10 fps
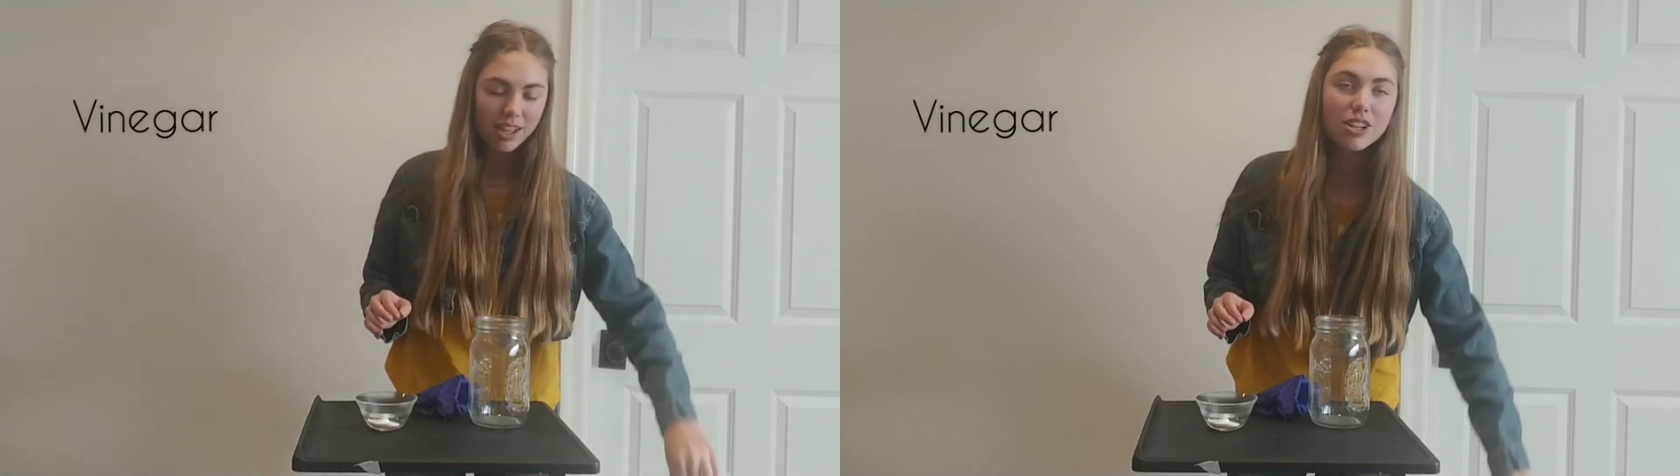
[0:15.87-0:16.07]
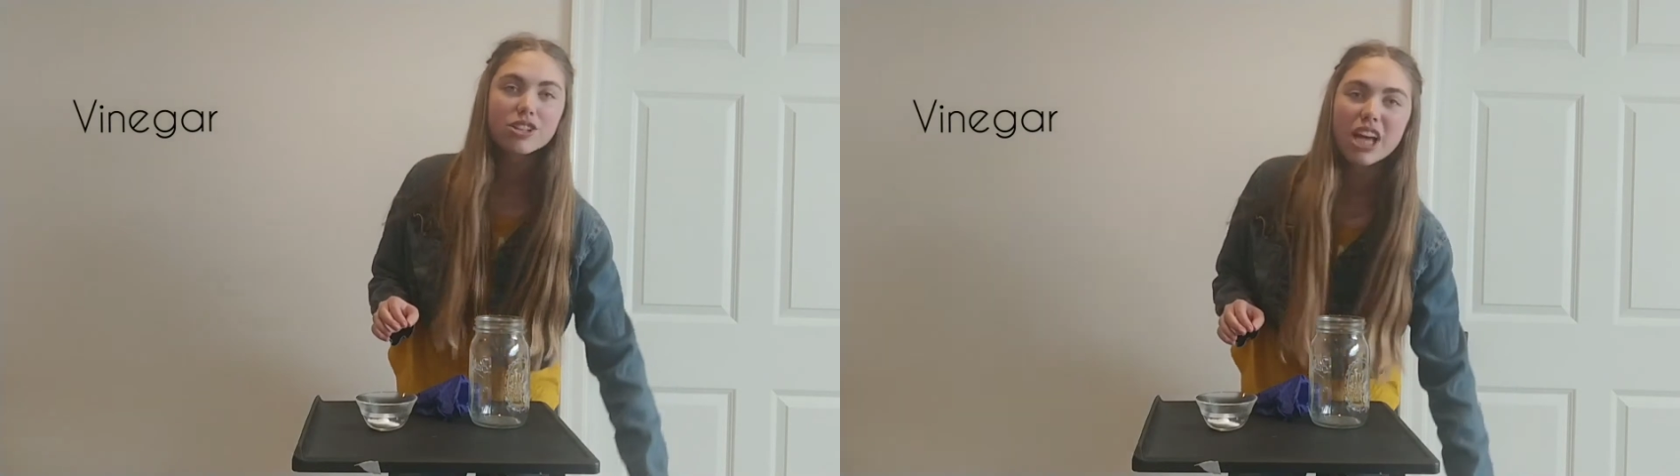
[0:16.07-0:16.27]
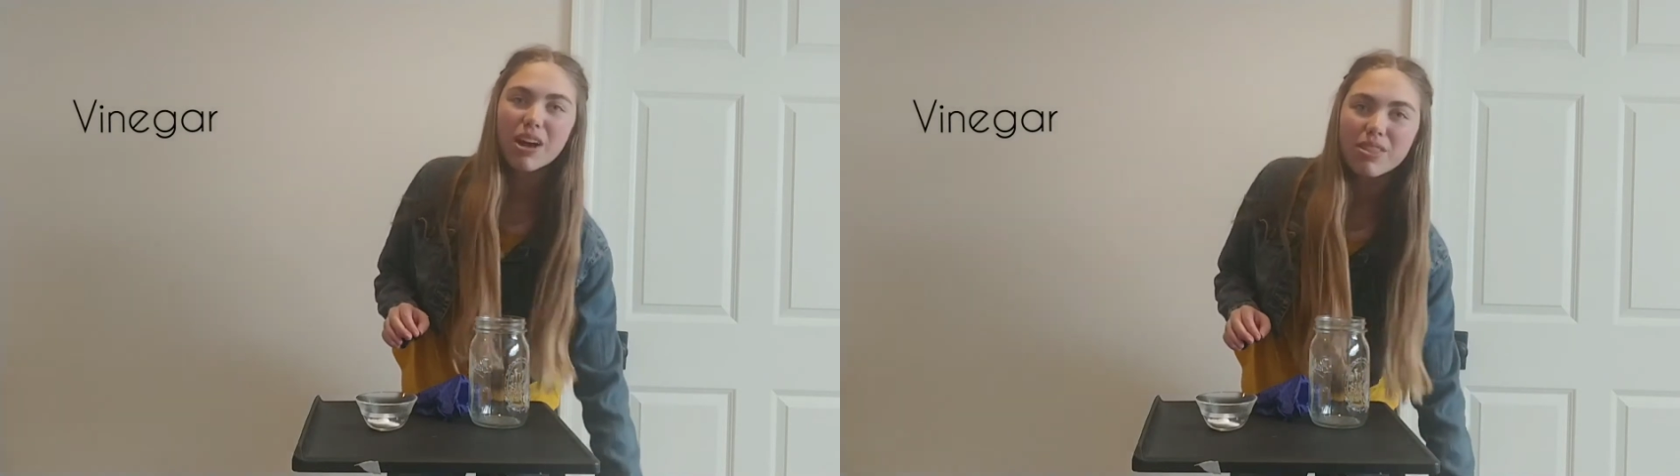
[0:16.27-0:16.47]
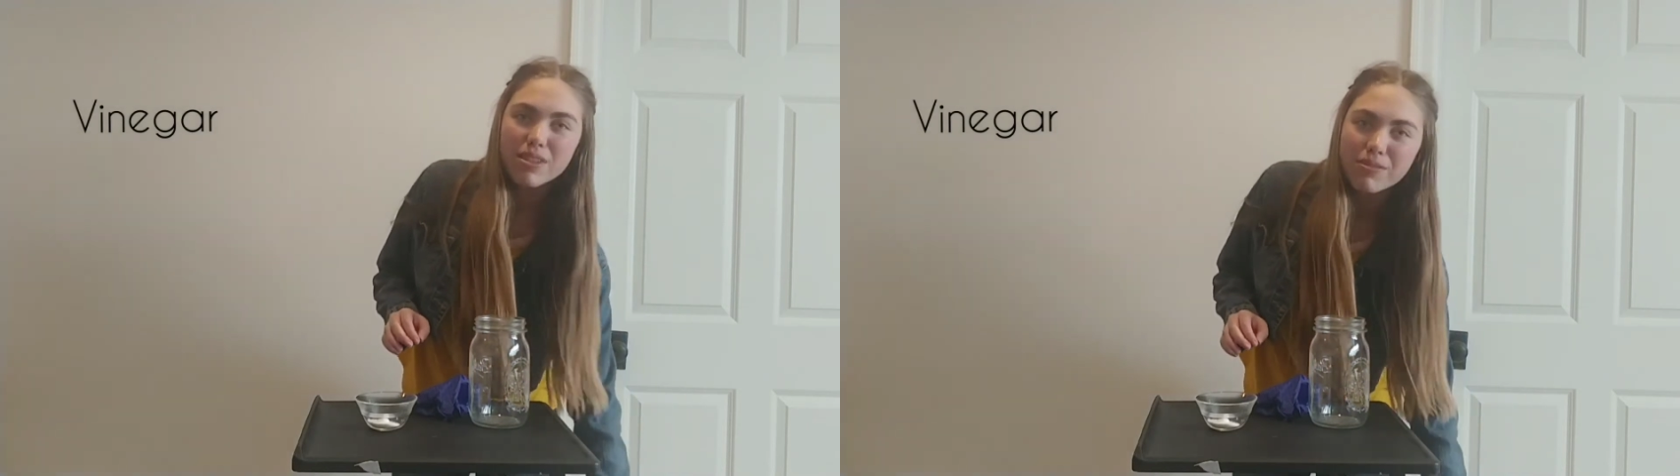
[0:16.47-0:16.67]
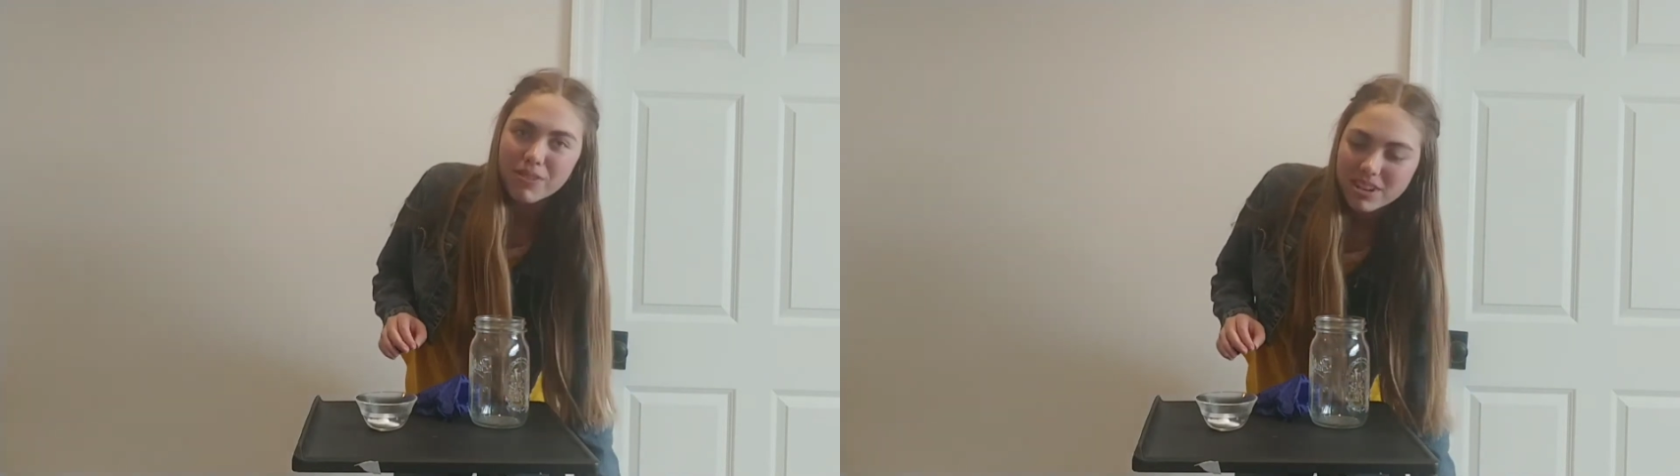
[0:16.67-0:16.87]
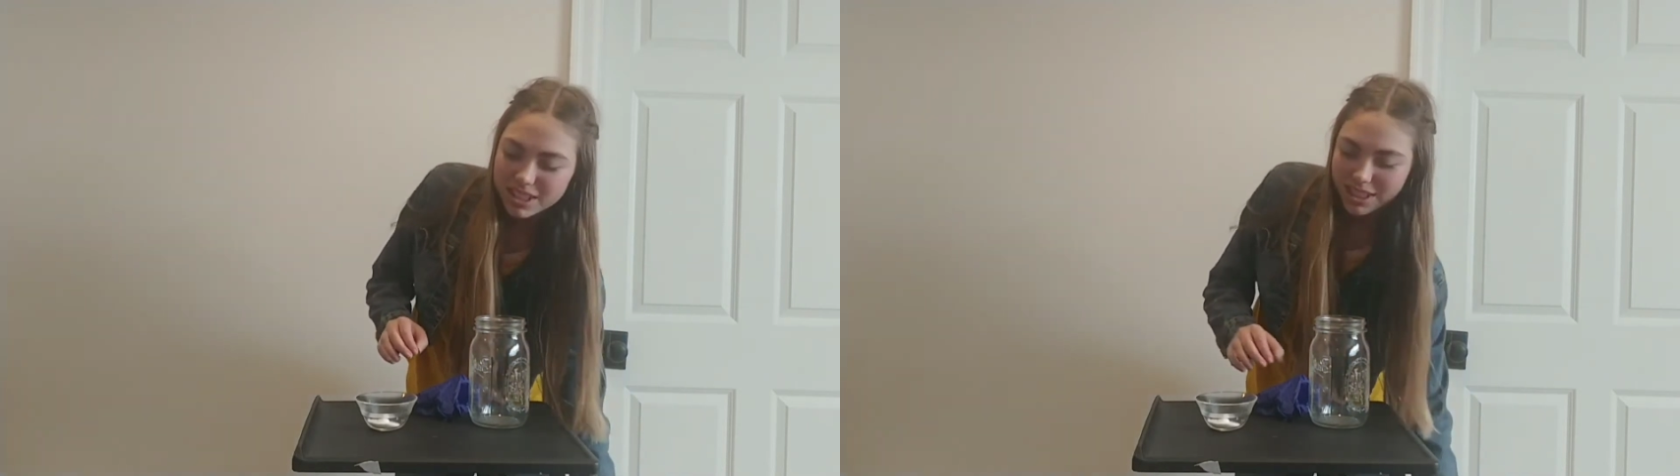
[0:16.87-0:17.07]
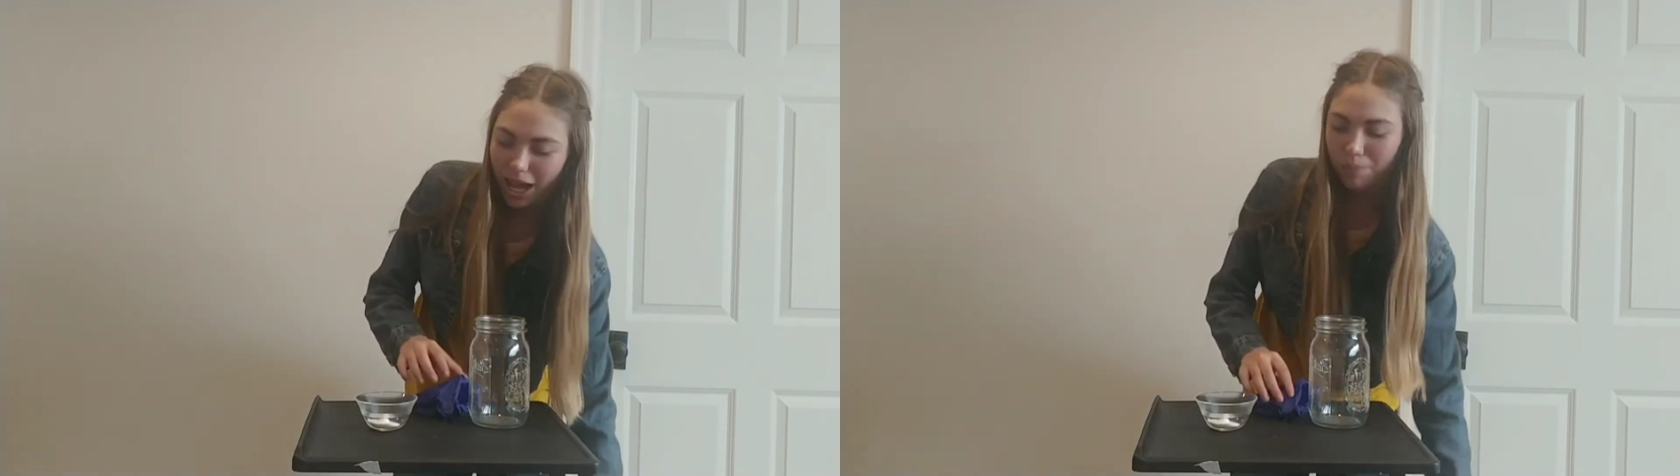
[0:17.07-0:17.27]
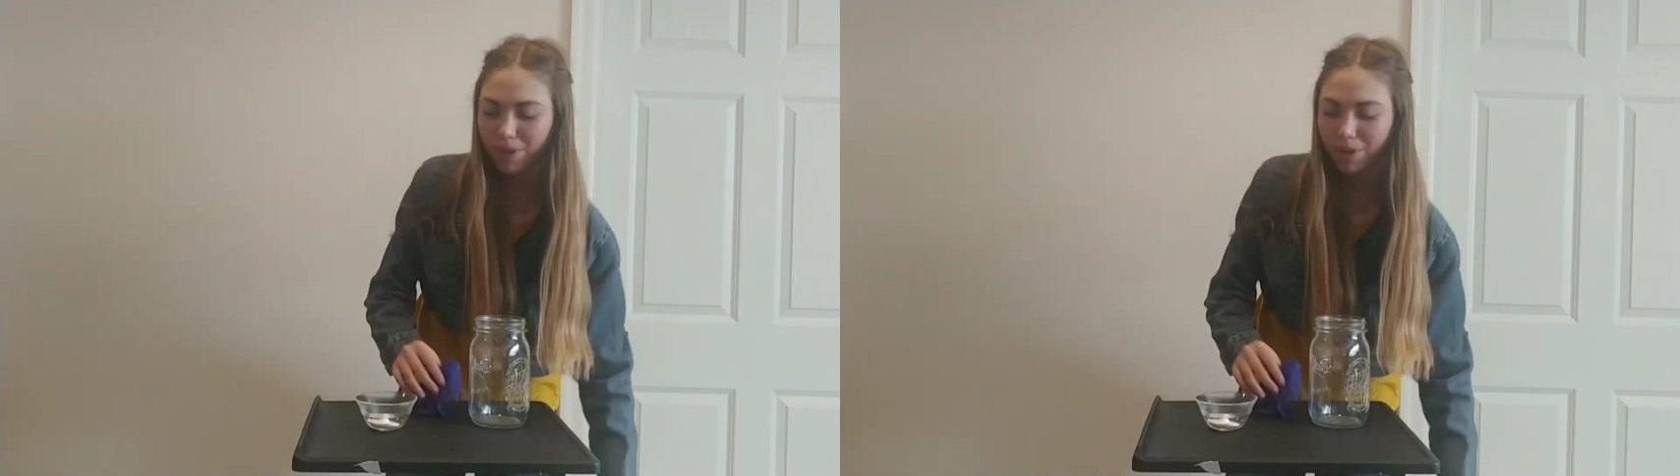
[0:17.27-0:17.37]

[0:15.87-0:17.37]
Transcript: So the first step